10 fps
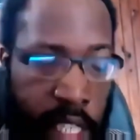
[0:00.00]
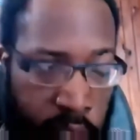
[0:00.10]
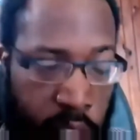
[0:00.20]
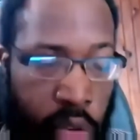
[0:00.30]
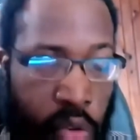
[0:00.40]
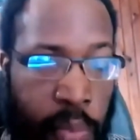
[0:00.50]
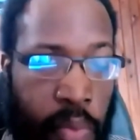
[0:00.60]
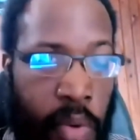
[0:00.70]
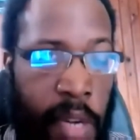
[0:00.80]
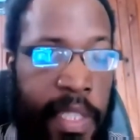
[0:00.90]
in the
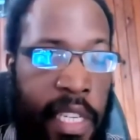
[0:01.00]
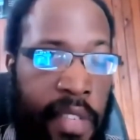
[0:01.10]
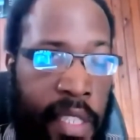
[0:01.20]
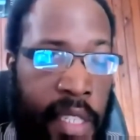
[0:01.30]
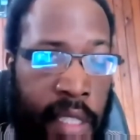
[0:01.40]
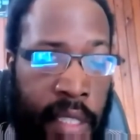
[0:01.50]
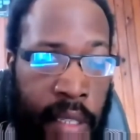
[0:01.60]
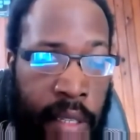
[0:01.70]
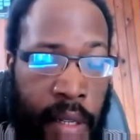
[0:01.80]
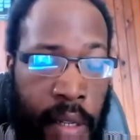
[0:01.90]
group web services,
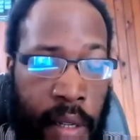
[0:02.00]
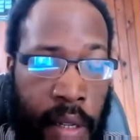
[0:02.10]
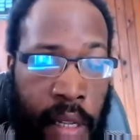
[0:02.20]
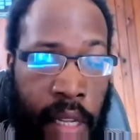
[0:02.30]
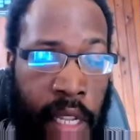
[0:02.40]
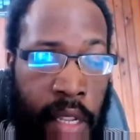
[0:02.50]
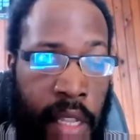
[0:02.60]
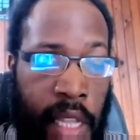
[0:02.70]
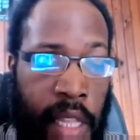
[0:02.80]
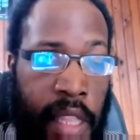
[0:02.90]

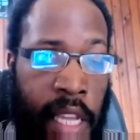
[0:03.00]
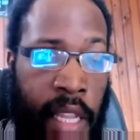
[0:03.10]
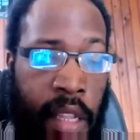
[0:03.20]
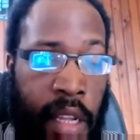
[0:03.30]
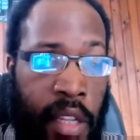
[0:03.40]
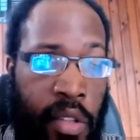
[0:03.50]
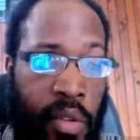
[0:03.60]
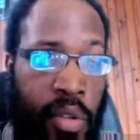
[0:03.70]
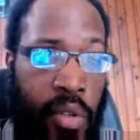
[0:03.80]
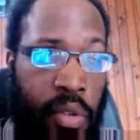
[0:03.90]
and then
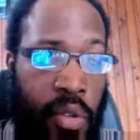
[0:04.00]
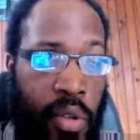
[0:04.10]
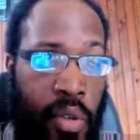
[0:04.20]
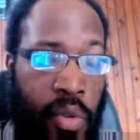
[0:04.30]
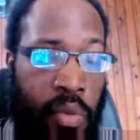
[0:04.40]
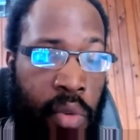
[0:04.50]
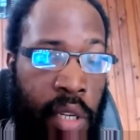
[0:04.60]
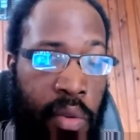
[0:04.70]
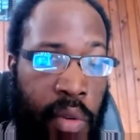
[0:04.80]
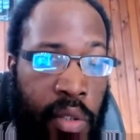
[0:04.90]

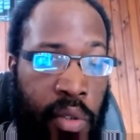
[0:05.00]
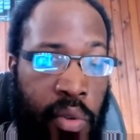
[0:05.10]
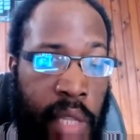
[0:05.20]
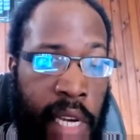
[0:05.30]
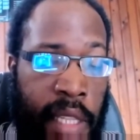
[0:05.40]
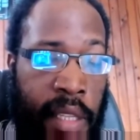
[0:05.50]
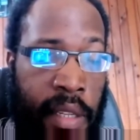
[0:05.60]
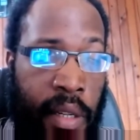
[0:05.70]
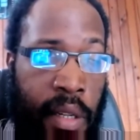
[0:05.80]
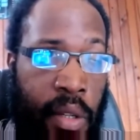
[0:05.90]
when you do that,
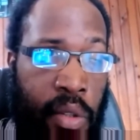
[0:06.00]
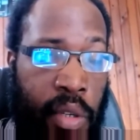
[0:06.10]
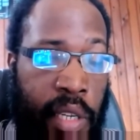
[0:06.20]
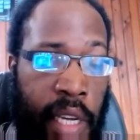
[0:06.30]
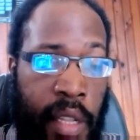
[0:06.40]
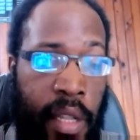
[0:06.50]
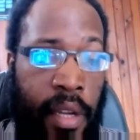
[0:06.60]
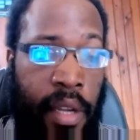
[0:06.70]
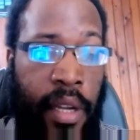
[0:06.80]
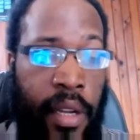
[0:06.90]
you can
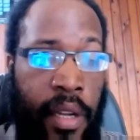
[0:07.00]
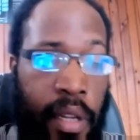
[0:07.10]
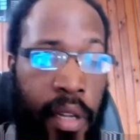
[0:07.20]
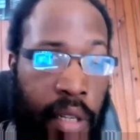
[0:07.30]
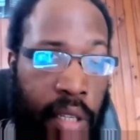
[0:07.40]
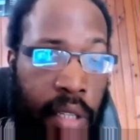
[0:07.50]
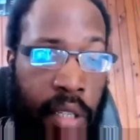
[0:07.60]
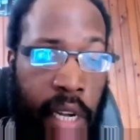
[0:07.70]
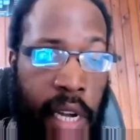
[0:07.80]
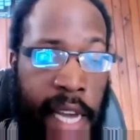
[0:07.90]

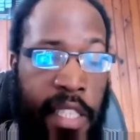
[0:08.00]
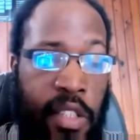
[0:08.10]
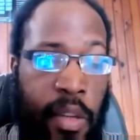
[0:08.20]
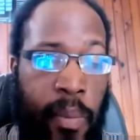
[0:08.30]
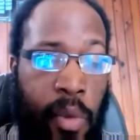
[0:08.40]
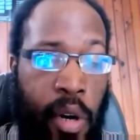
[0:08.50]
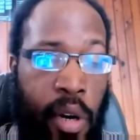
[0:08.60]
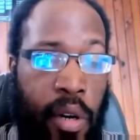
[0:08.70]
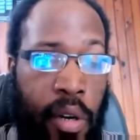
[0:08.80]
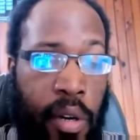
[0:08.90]
add some
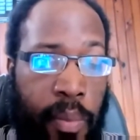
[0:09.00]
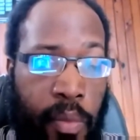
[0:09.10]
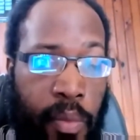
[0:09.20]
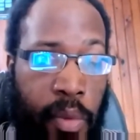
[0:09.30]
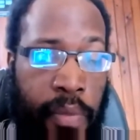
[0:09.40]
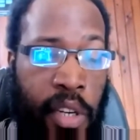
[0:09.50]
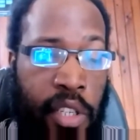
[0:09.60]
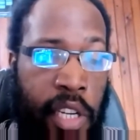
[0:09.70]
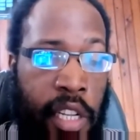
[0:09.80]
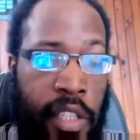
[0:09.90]
more
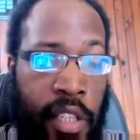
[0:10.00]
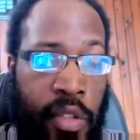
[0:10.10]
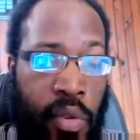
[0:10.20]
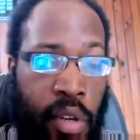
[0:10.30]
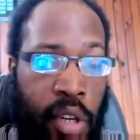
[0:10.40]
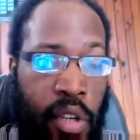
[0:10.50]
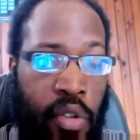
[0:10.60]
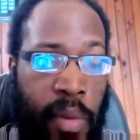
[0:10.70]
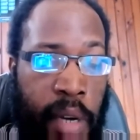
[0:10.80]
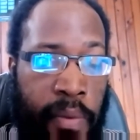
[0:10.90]
functionality to a
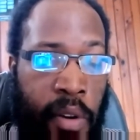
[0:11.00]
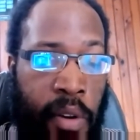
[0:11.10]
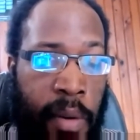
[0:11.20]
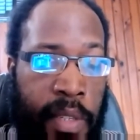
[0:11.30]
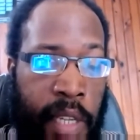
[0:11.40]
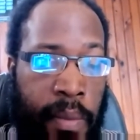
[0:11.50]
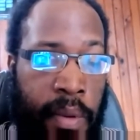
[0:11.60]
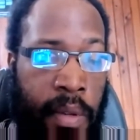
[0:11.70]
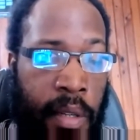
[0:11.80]
Joomla 4 website,